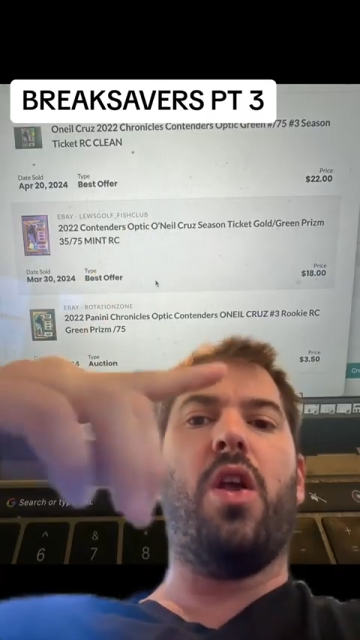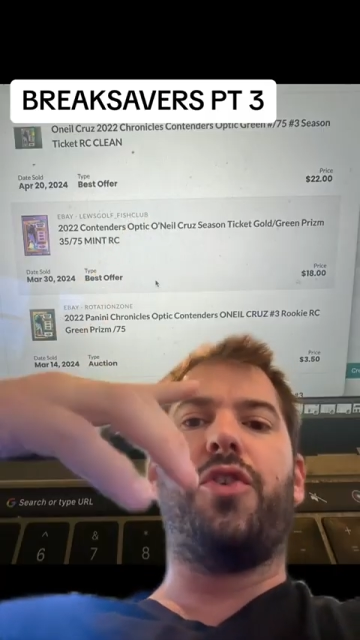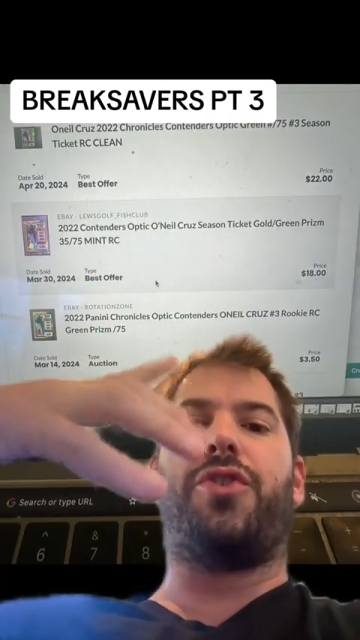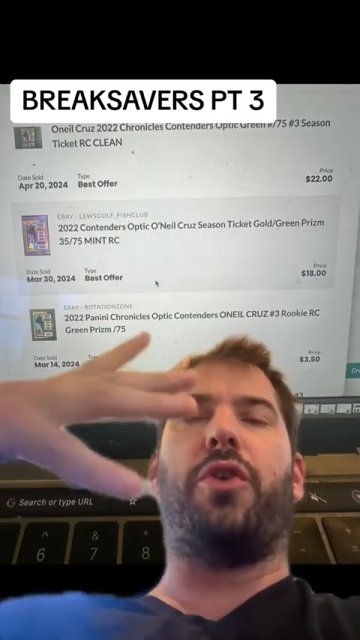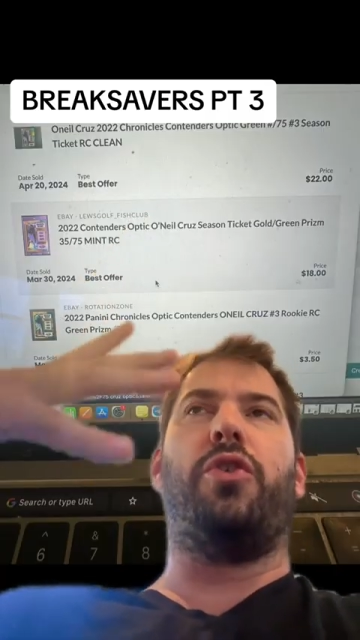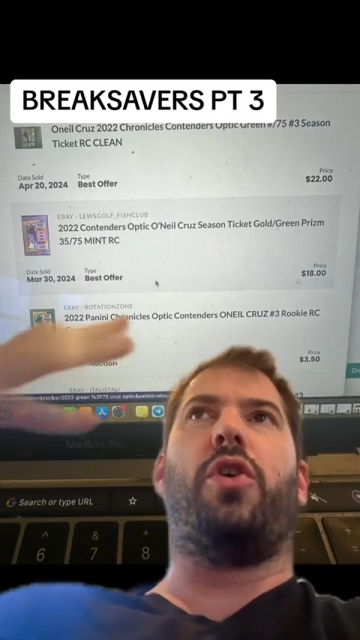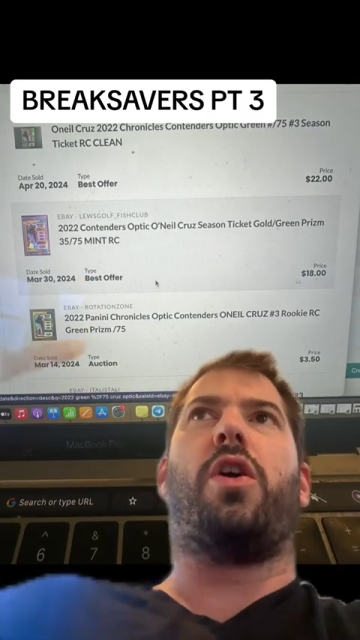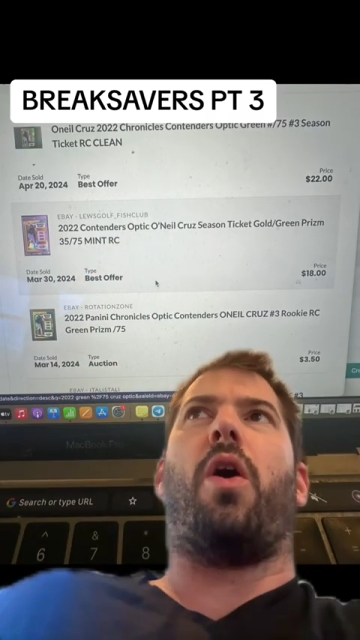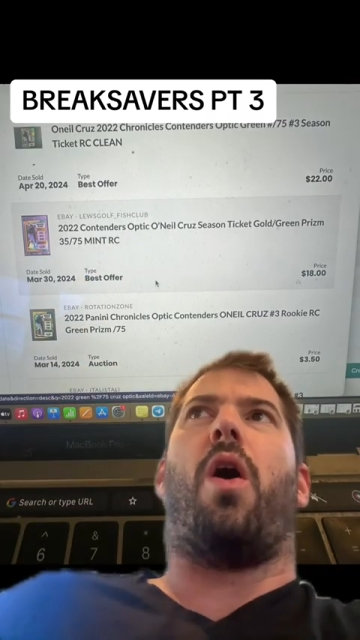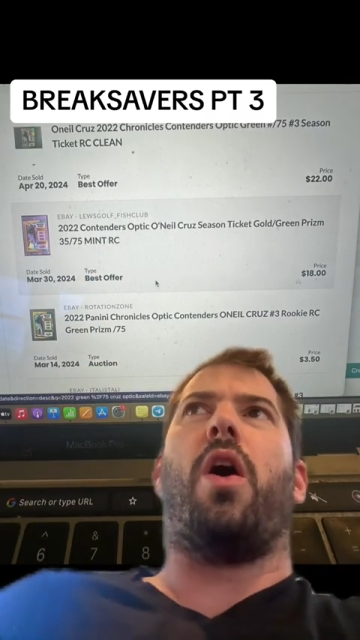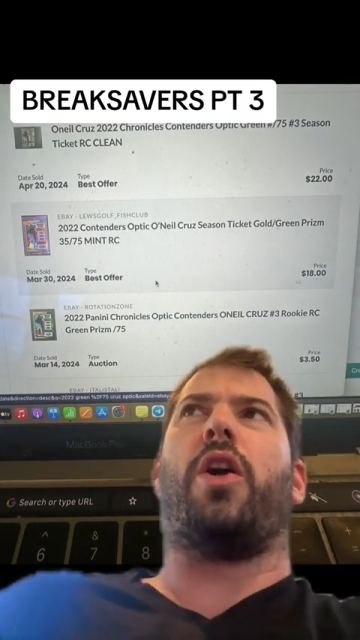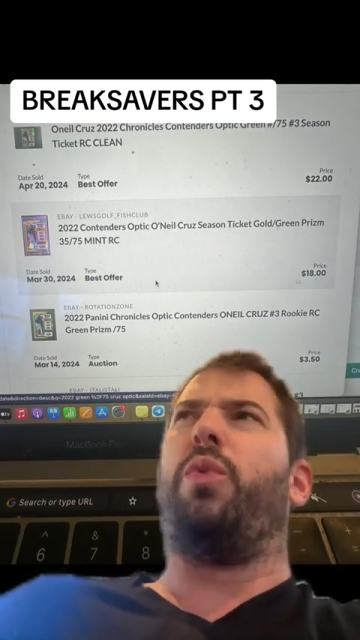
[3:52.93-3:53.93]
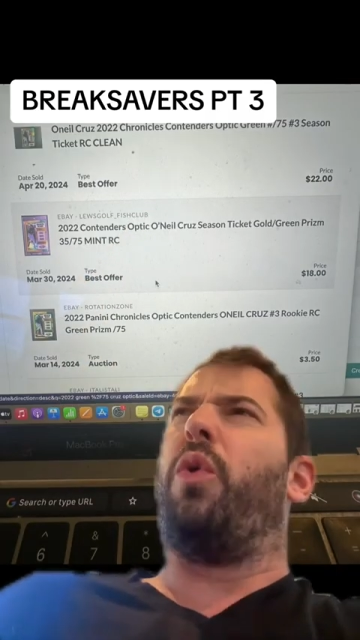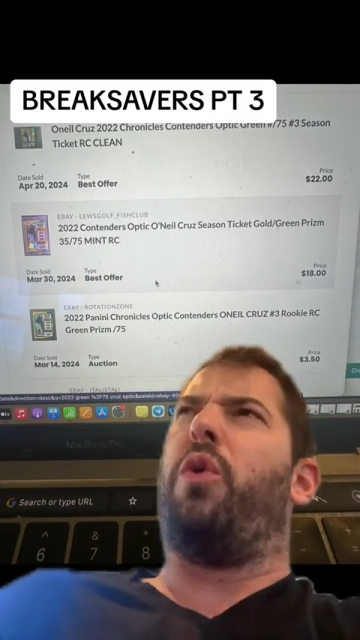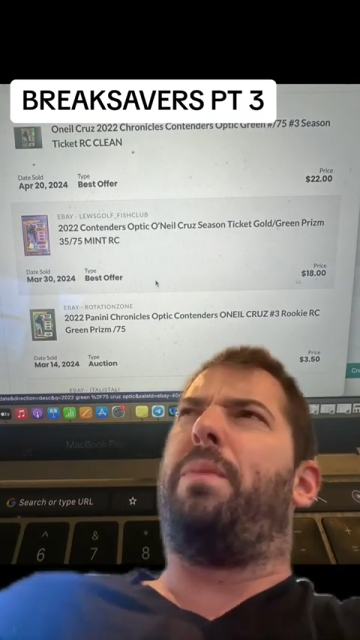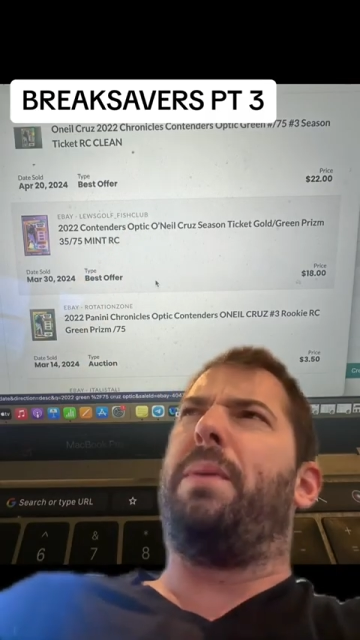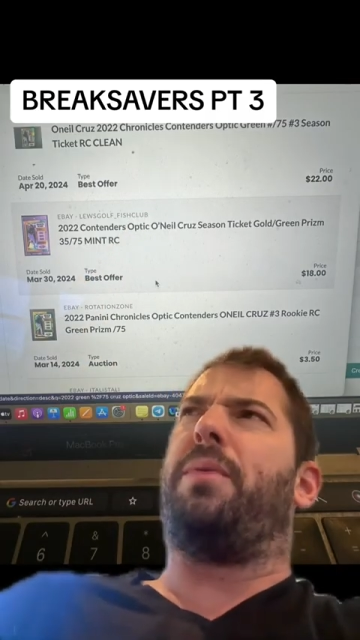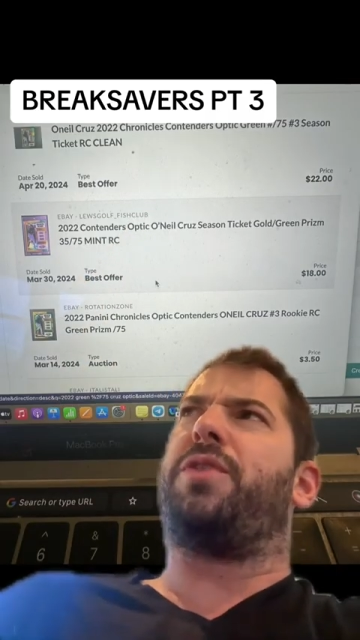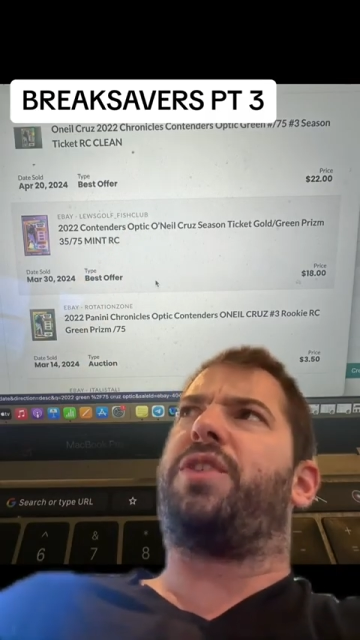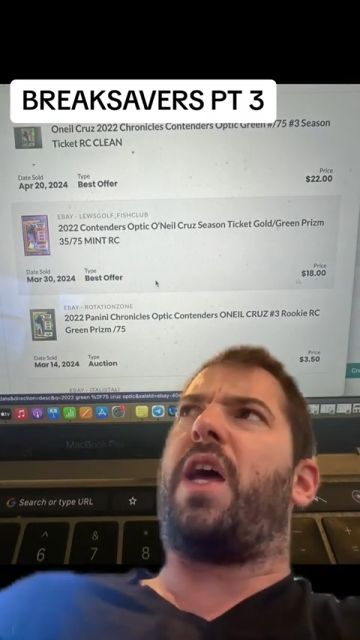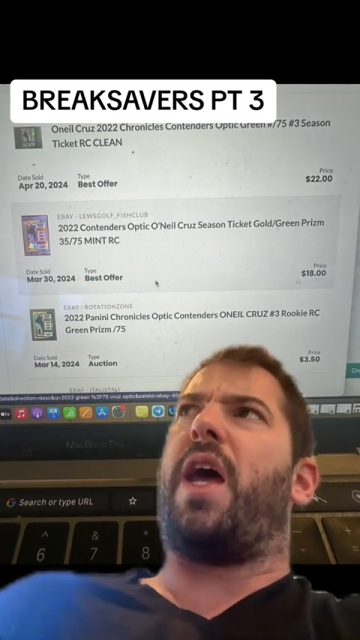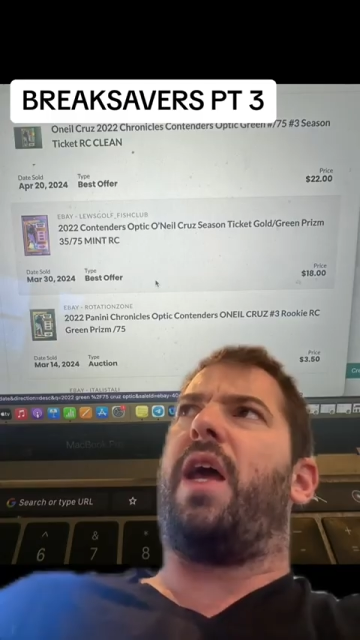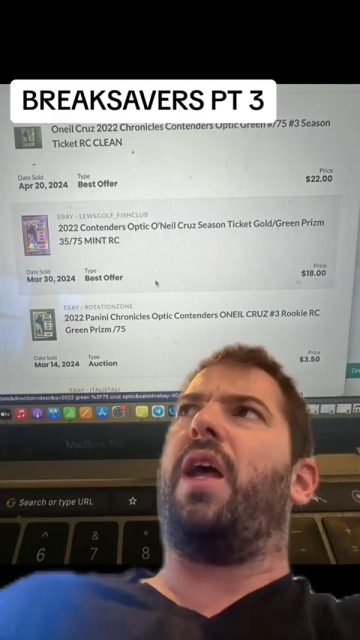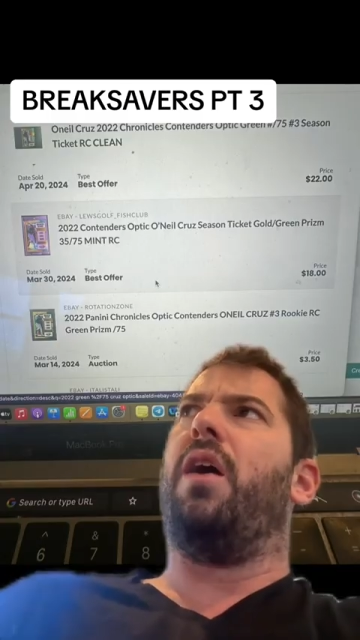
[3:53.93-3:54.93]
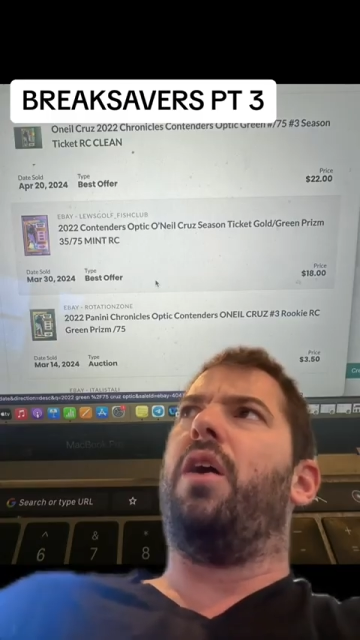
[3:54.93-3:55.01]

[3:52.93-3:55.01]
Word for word: So you could argue, what do people say?